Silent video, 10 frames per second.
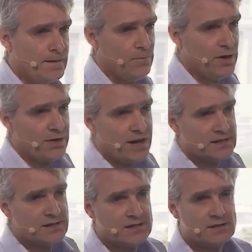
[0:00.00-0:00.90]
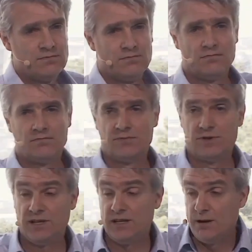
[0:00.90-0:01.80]
Whether that's
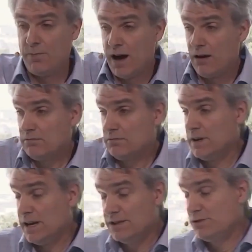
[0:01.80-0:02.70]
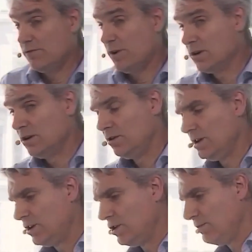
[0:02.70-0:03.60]
thinking about the history of our
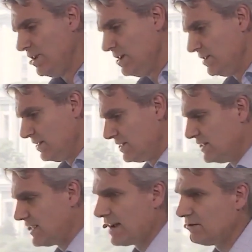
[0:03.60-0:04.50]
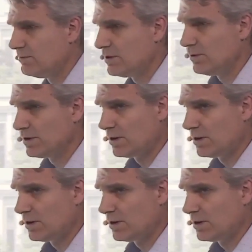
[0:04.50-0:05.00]
economy and its entanglement with